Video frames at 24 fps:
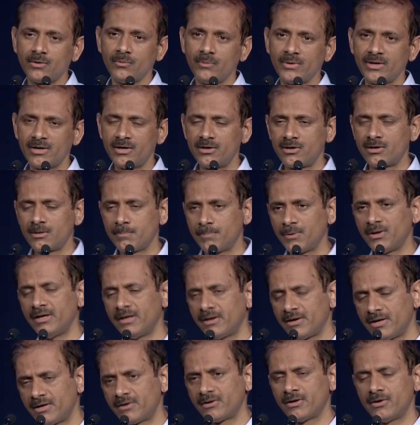we're a AAA
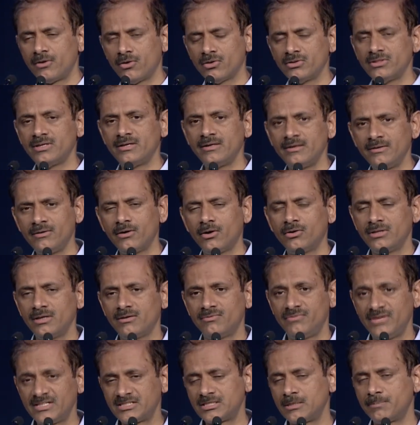rated on the
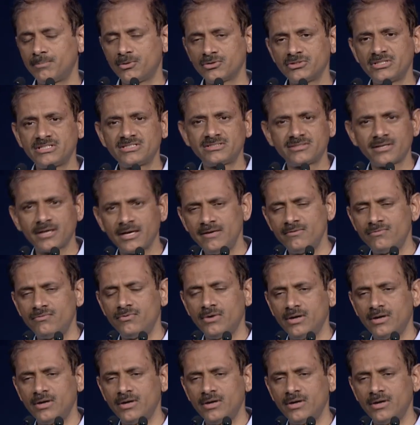fixed deposit side